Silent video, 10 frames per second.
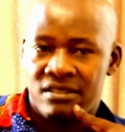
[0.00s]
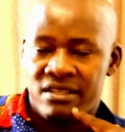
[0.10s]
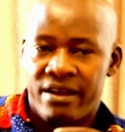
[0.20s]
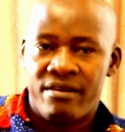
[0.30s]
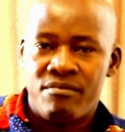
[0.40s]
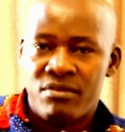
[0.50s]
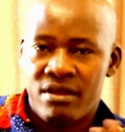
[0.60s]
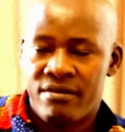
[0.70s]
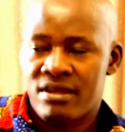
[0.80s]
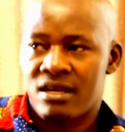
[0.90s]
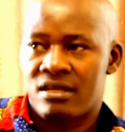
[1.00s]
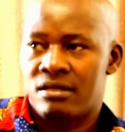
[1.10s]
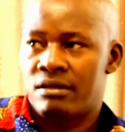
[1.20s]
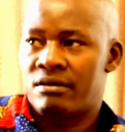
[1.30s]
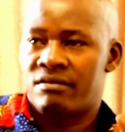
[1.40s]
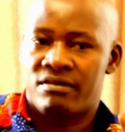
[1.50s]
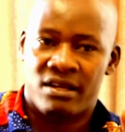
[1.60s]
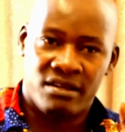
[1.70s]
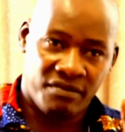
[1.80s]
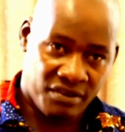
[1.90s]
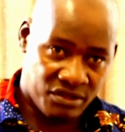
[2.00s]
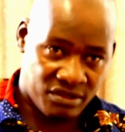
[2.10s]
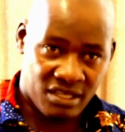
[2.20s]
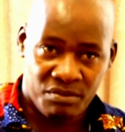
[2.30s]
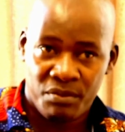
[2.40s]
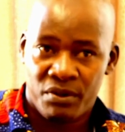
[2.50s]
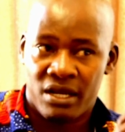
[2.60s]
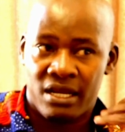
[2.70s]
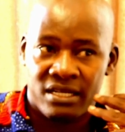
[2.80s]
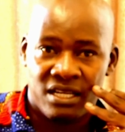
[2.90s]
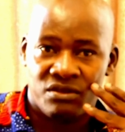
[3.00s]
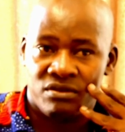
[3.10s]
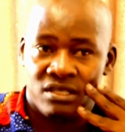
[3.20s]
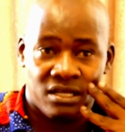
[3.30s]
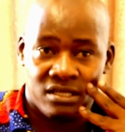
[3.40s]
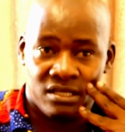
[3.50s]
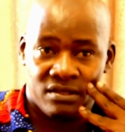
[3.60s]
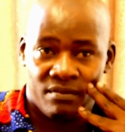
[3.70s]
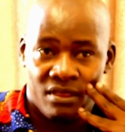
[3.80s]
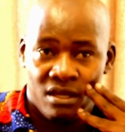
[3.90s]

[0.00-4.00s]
There are a myriad of definitions that people can attach to success.